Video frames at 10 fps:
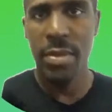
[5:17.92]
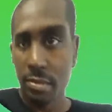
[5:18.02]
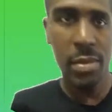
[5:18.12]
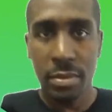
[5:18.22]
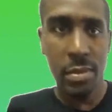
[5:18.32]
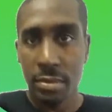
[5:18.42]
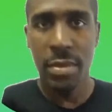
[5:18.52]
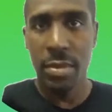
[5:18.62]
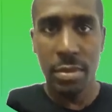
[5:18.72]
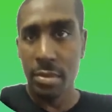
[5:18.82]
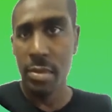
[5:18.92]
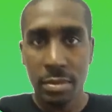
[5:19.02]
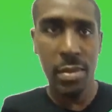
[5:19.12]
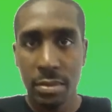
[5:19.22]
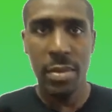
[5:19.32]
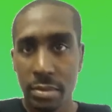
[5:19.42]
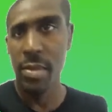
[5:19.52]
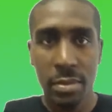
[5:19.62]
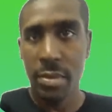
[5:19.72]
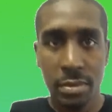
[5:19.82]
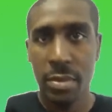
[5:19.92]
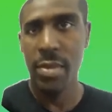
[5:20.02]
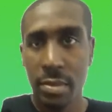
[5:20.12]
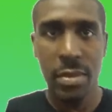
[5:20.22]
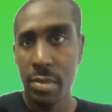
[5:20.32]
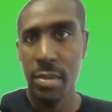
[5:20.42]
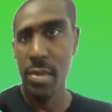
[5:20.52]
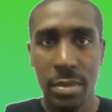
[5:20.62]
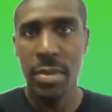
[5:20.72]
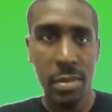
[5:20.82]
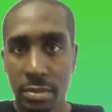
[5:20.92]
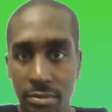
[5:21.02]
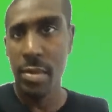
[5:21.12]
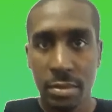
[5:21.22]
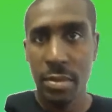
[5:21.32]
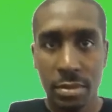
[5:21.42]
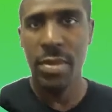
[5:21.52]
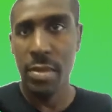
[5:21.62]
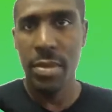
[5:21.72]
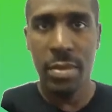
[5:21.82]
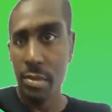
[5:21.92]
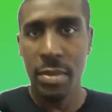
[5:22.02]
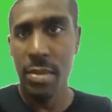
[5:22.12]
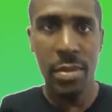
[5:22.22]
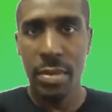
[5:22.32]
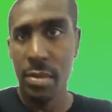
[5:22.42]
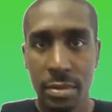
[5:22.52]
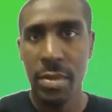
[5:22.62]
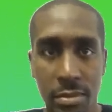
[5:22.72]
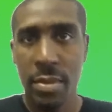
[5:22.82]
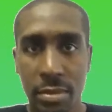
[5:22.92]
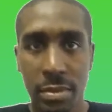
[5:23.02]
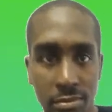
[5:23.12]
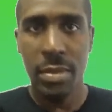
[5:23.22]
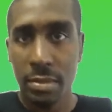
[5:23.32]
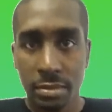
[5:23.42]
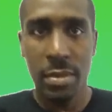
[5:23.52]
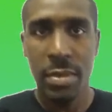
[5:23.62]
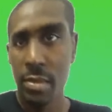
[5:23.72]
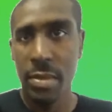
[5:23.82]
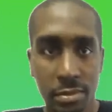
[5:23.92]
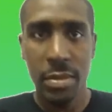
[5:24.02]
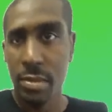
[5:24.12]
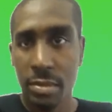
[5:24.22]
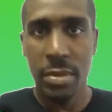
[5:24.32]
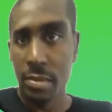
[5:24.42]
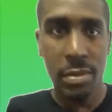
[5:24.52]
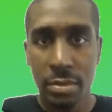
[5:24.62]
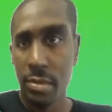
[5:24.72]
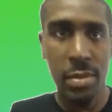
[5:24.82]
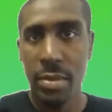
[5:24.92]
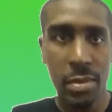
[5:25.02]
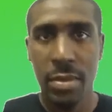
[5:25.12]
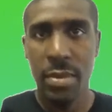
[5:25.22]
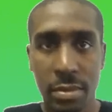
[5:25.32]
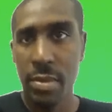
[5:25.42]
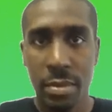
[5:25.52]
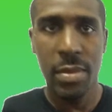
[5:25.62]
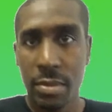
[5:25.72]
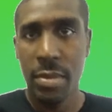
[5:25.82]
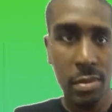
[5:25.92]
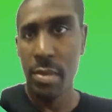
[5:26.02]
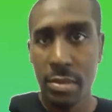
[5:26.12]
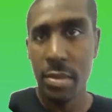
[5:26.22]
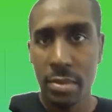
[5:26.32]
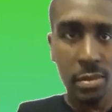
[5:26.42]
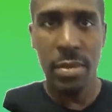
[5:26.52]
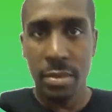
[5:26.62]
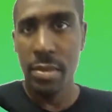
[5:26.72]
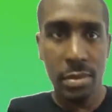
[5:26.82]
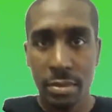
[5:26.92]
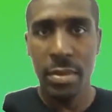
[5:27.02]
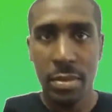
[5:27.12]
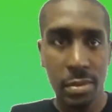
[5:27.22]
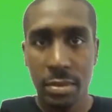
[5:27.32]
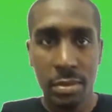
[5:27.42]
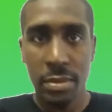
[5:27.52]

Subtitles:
You say you respect your boss, and you might fear your boss because, you may respect him, but, you can fire him, so there's a bit of fear there.